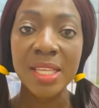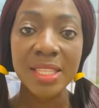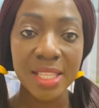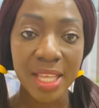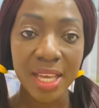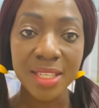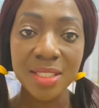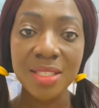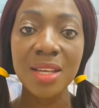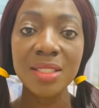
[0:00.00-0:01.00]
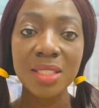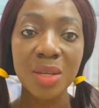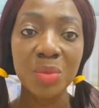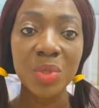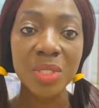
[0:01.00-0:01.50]
The lying tongue
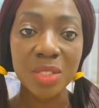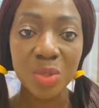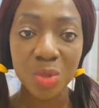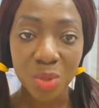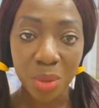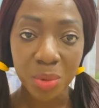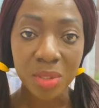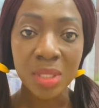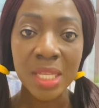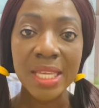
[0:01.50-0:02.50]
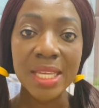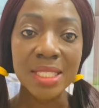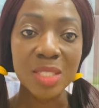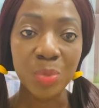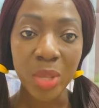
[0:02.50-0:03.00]
tumbles into trouble.
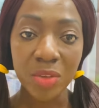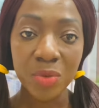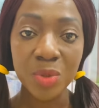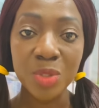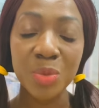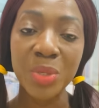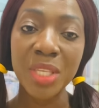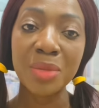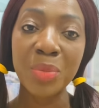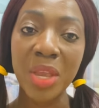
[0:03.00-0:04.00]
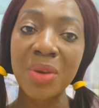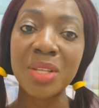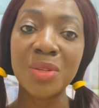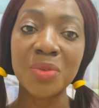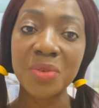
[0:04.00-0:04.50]
It is painful to be the
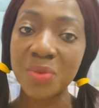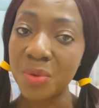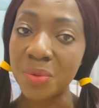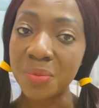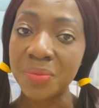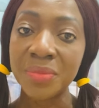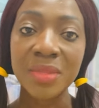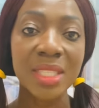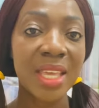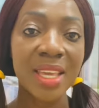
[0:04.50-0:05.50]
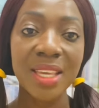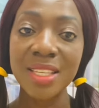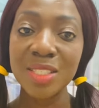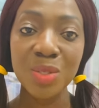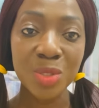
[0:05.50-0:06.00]
parent of a fool. There
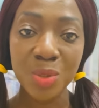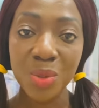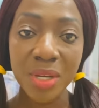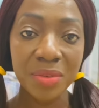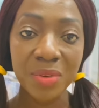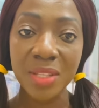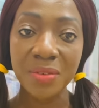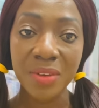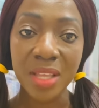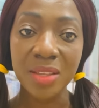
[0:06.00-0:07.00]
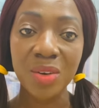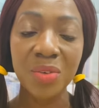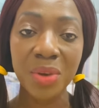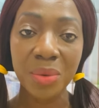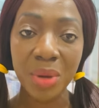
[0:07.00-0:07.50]
is no joy for the father
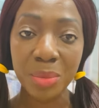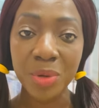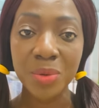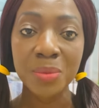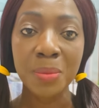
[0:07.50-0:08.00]
of a rebel.